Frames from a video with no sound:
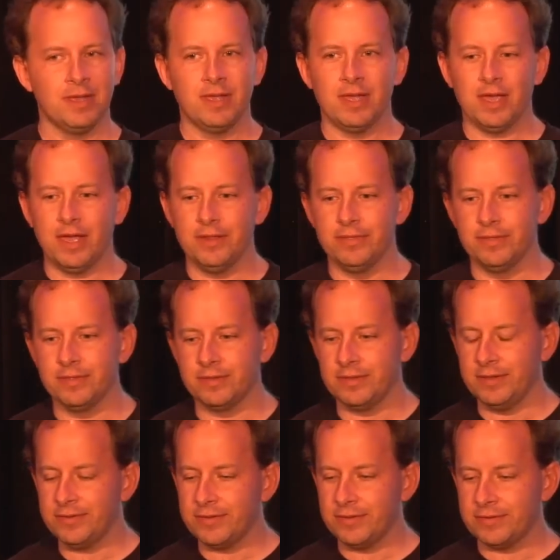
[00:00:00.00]
And
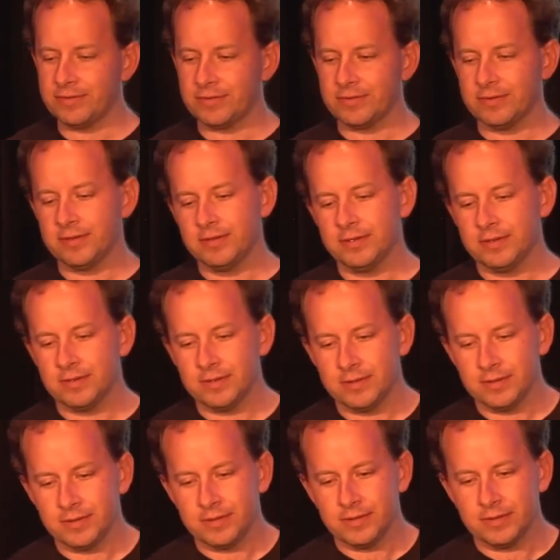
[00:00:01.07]
this is
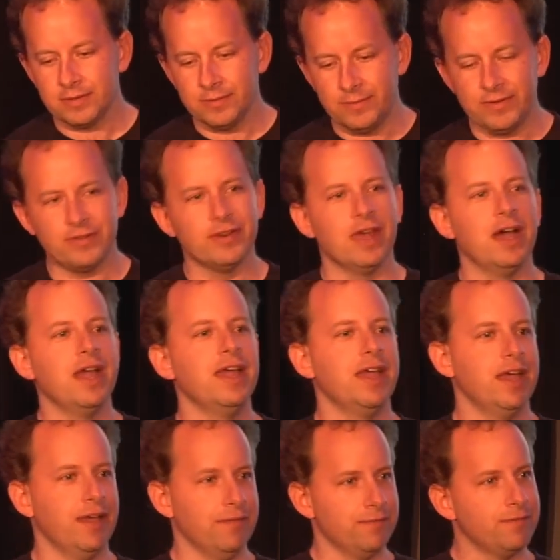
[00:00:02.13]
the vision I
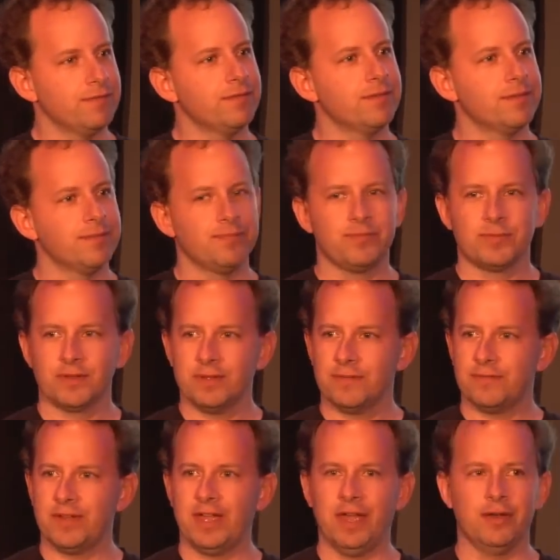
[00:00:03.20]
have
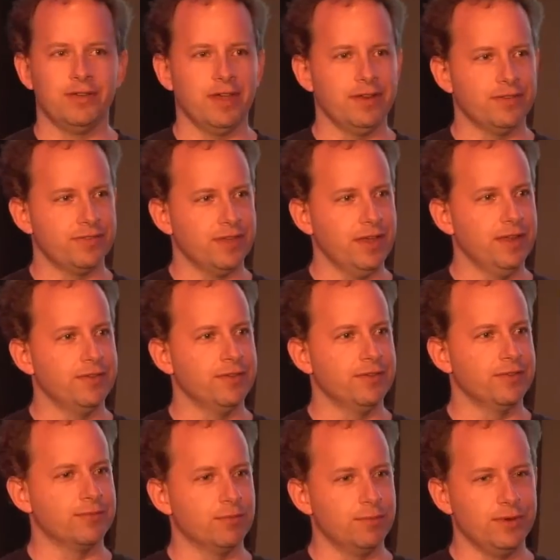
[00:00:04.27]
for how data
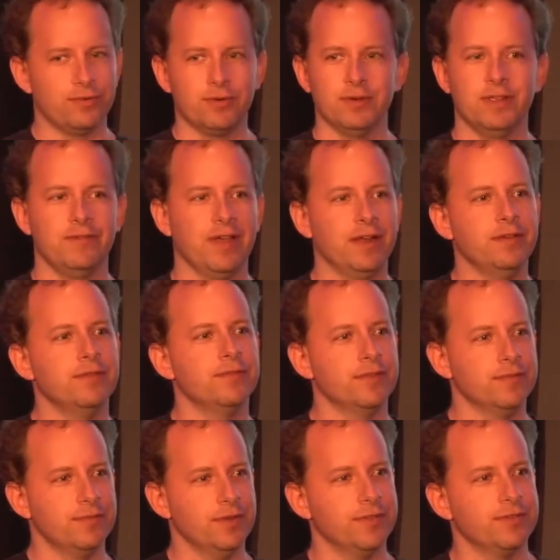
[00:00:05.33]
scientists will be truly valued for the
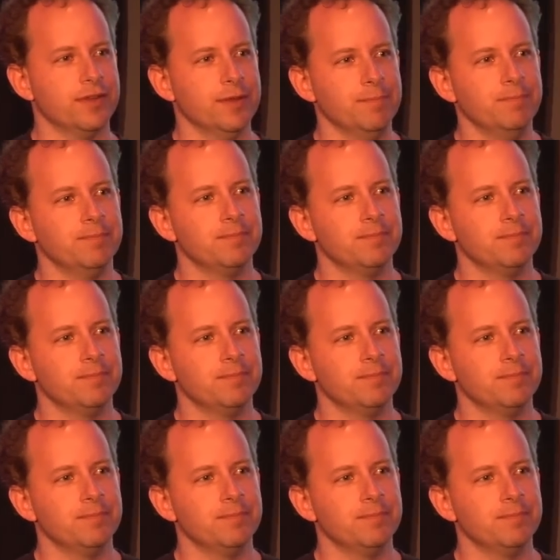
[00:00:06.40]
first time.